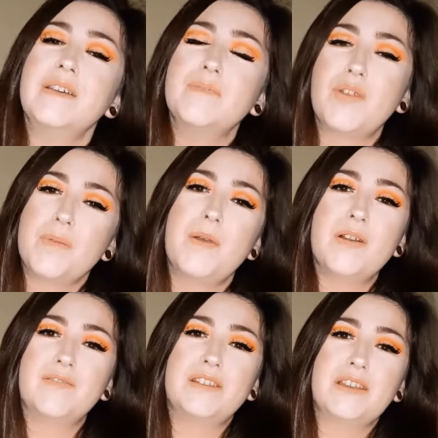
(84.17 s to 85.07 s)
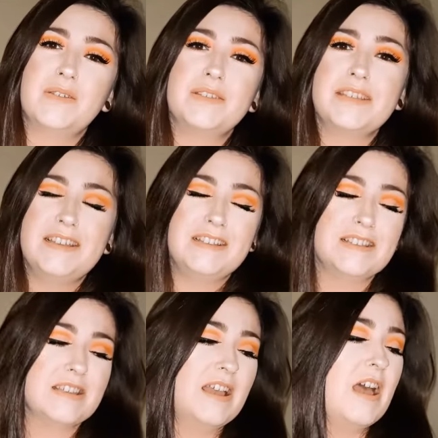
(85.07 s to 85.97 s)
Primark video
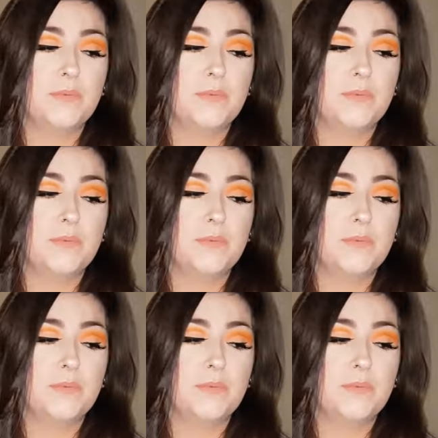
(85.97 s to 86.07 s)
since.